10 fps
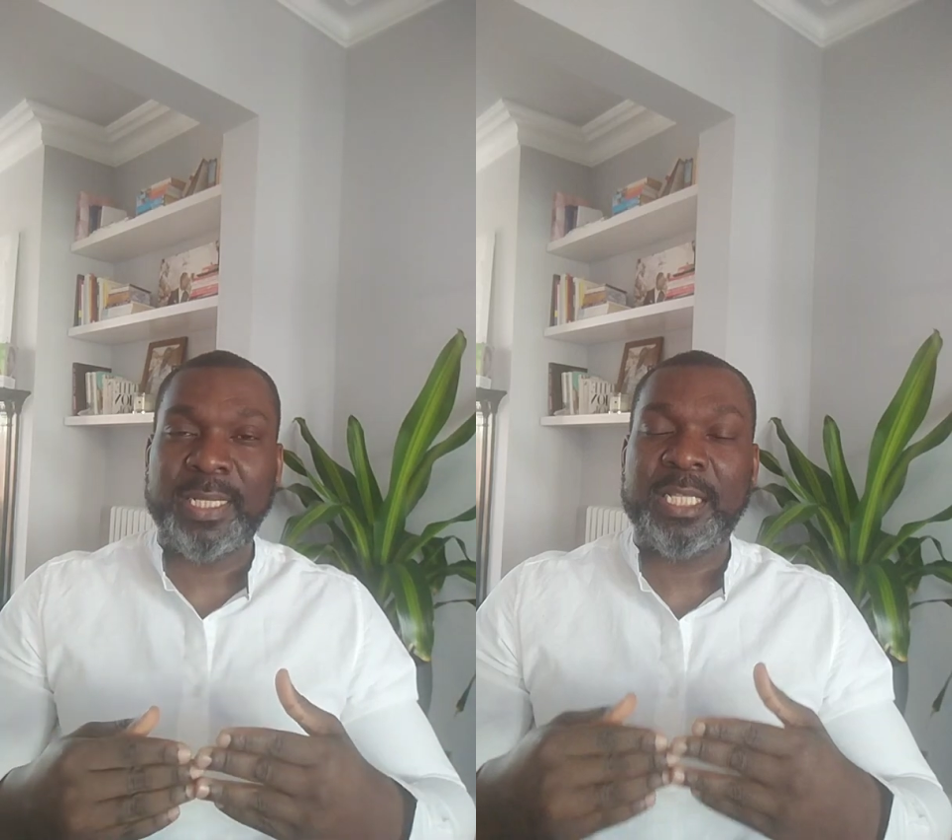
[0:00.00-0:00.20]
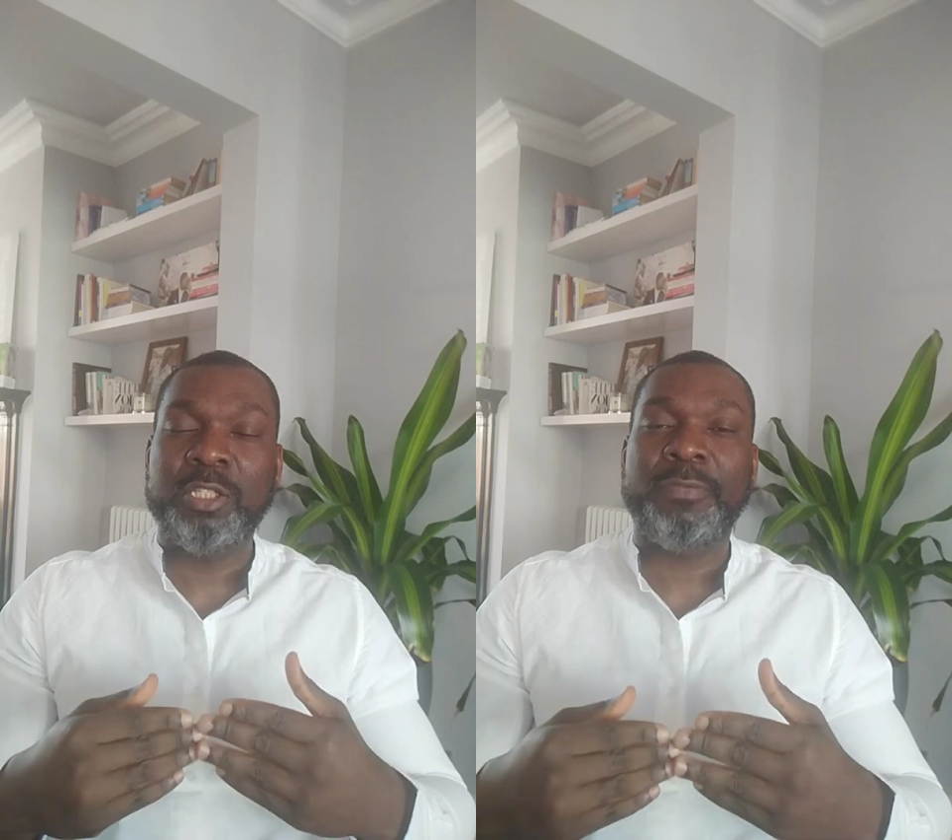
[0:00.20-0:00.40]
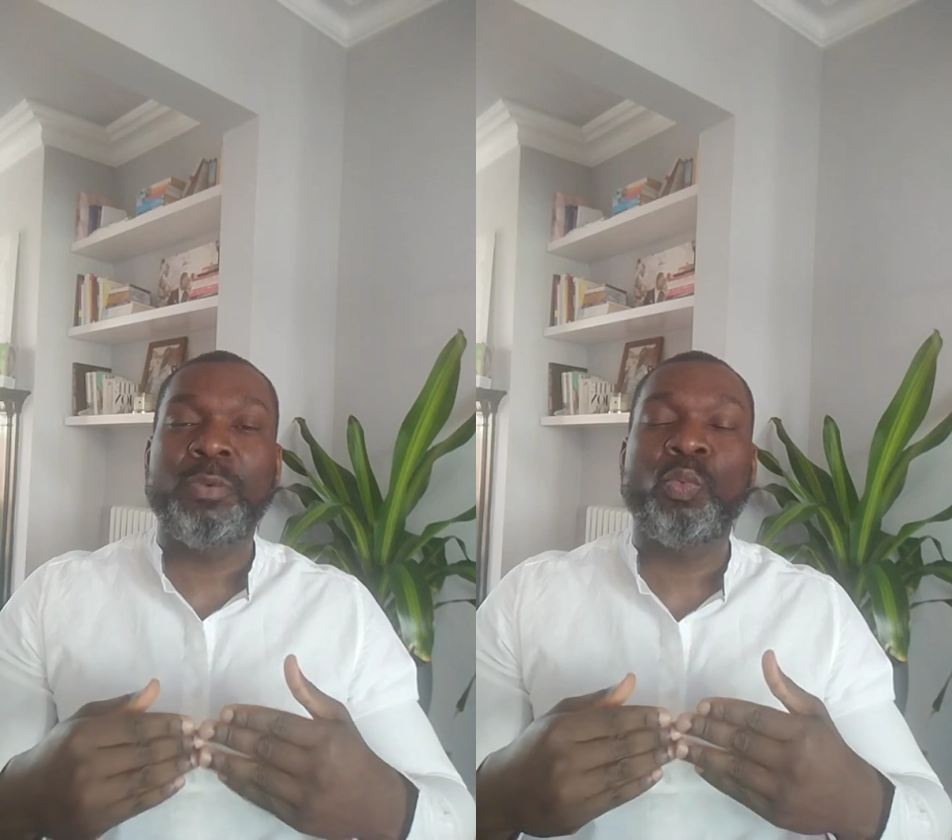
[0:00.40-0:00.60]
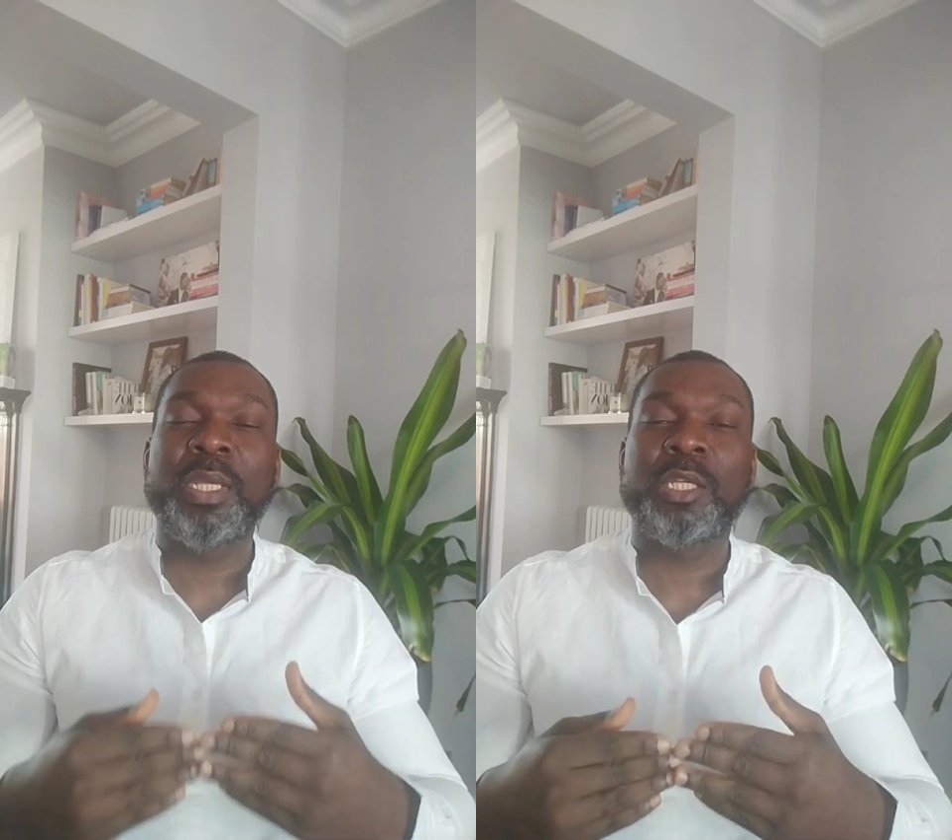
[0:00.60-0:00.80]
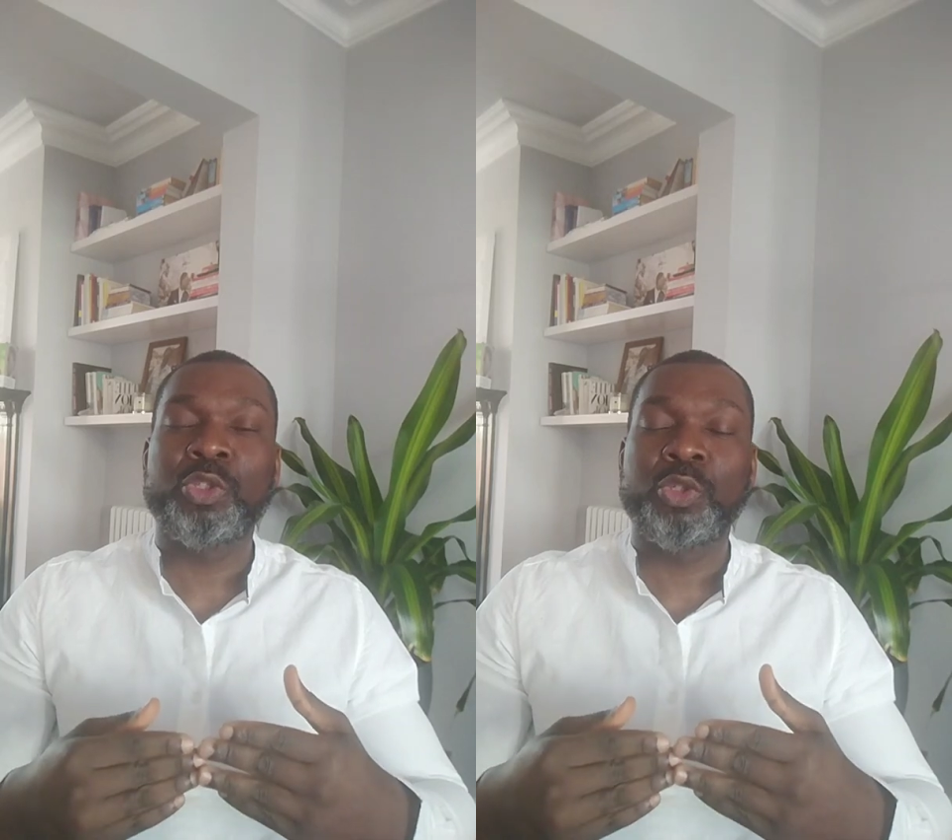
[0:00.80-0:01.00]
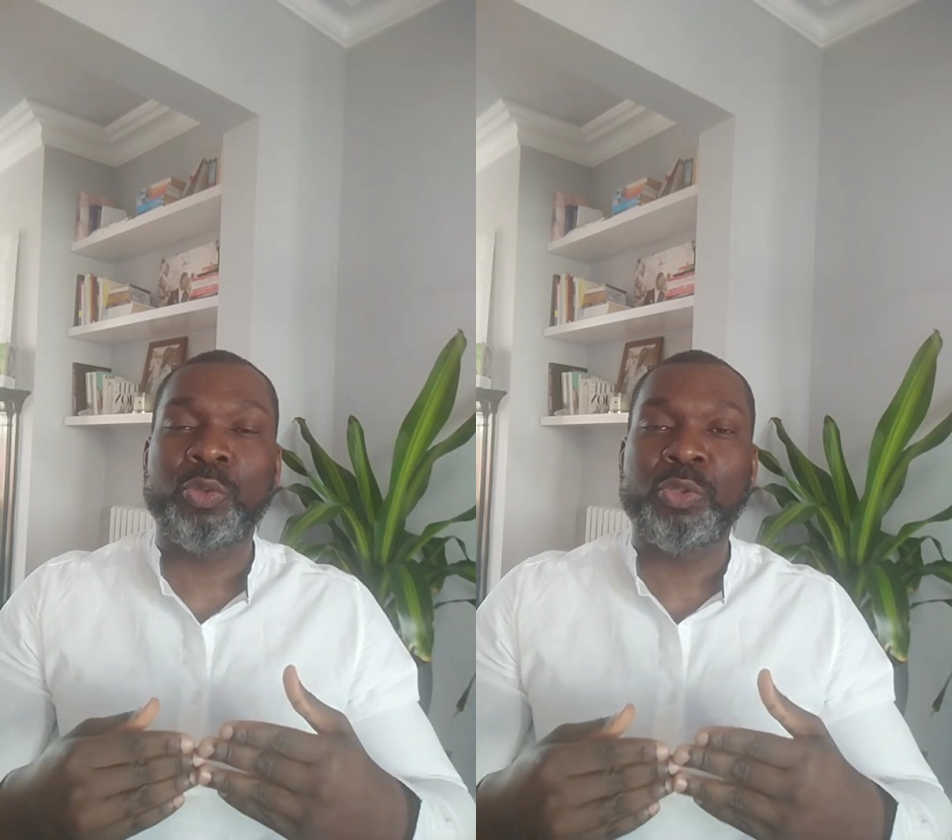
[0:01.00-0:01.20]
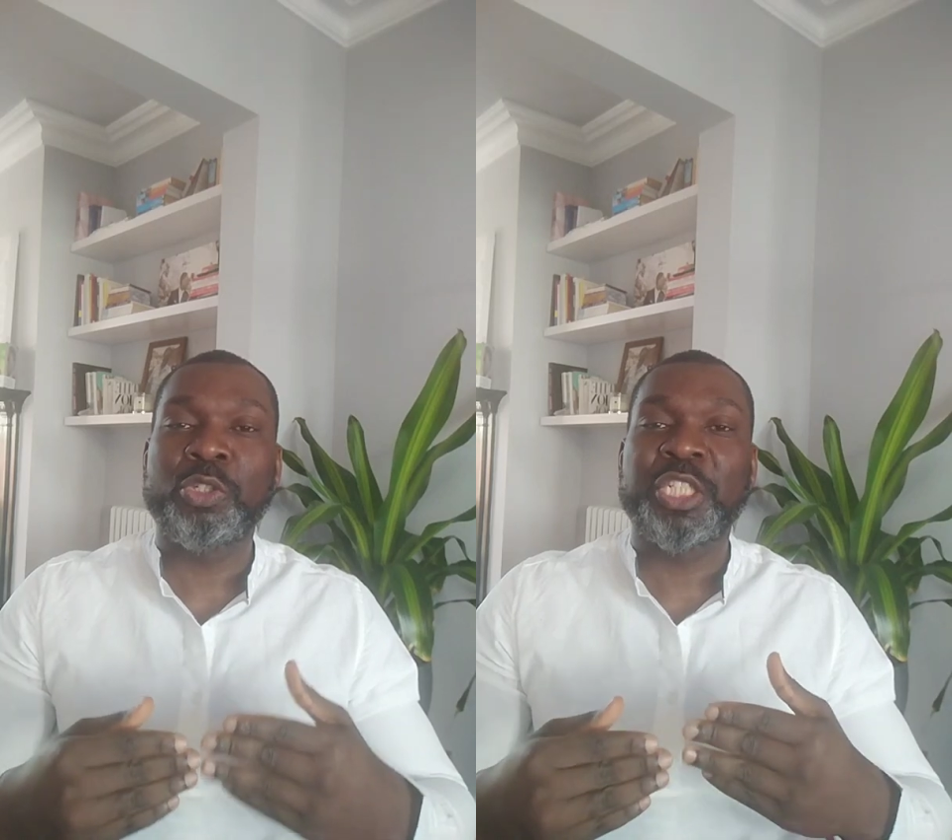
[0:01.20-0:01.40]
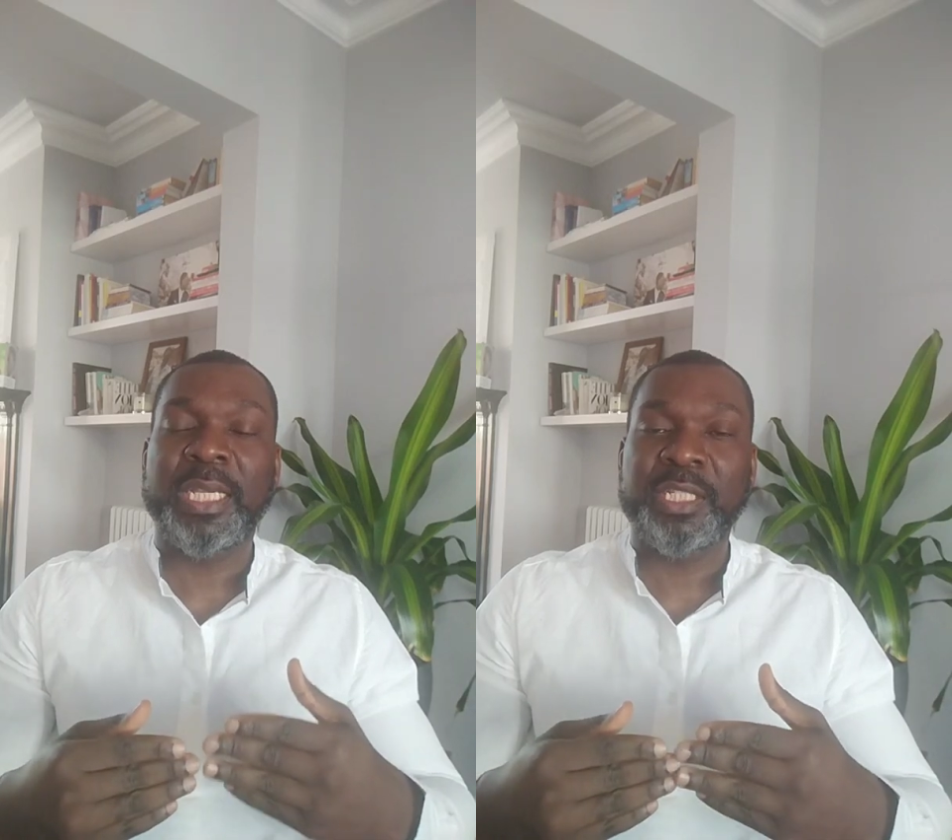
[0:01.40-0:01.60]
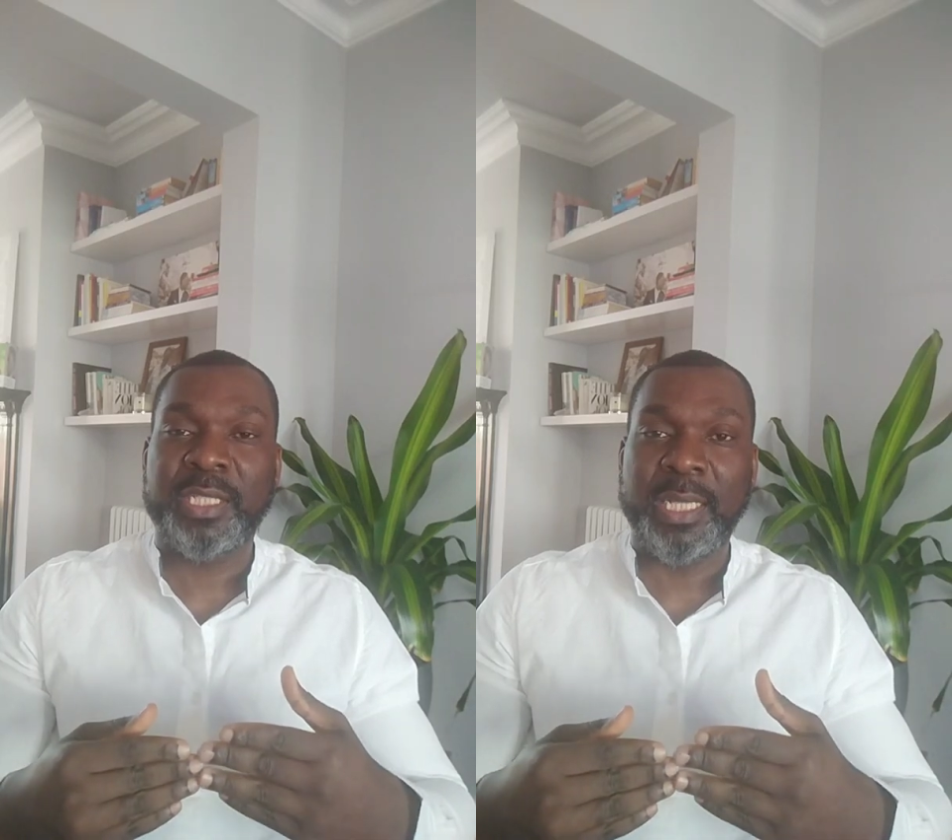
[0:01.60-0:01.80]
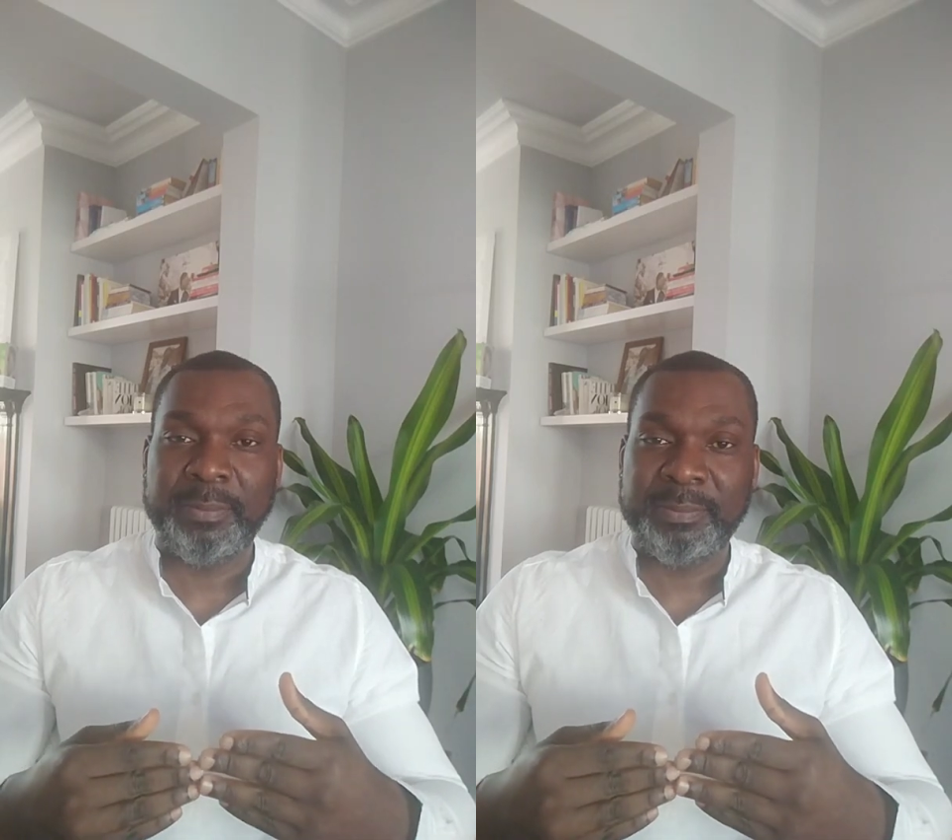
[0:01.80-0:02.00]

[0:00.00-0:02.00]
there's nothing we can do to change that.